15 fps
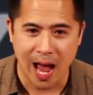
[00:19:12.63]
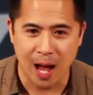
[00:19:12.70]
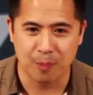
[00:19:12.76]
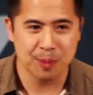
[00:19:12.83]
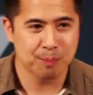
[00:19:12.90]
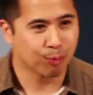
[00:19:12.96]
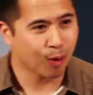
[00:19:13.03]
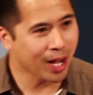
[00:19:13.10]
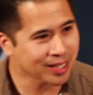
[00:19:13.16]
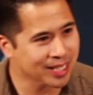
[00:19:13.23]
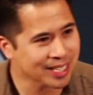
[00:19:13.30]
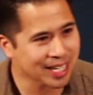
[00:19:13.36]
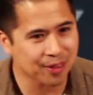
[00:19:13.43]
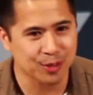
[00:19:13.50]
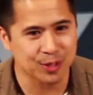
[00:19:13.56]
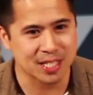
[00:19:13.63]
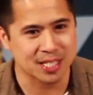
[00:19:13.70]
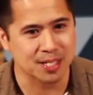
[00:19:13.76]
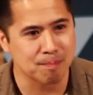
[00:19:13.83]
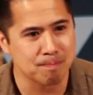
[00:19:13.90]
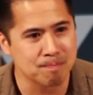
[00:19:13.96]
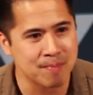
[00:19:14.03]
And we brought together
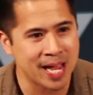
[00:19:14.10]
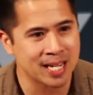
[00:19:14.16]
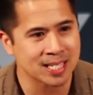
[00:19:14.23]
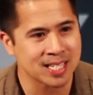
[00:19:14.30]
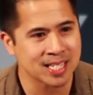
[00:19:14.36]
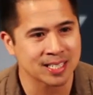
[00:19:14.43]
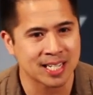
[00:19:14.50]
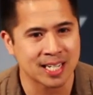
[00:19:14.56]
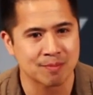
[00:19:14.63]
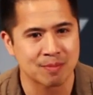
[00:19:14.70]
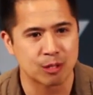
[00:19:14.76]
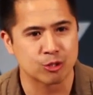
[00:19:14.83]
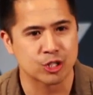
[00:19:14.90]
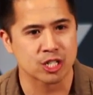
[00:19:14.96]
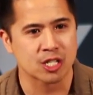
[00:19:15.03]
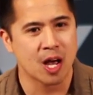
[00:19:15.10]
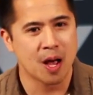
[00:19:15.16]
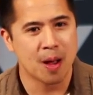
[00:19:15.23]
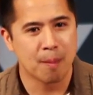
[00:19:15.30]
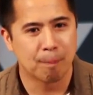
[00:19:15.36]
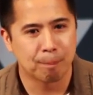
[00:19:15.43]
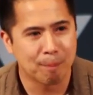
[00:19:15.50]
this amazing team that was just
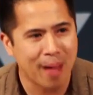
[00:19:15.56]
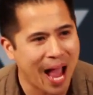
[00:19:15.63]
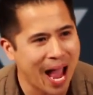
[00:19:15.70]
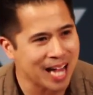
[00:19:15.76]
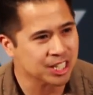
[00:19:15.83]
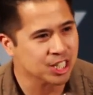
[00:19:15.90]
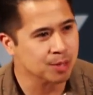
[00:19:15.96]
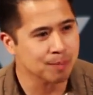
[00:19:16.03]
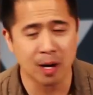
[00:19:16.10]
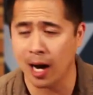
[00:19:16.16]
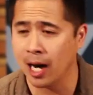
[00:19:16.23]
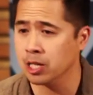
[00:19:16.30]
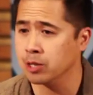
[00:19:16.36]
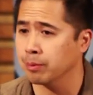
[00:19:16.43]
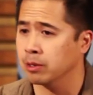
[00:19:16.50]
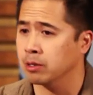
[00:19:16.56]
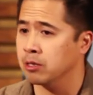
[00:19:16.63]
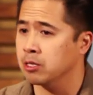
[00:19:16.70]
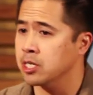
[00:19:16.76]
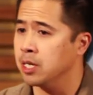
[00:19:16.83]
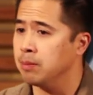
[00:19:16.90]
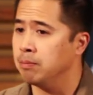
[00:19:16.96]
passionate about
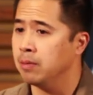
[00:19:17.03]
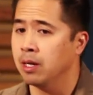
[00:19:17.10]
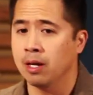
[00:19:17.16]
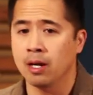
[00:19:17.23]
entrepreneurship,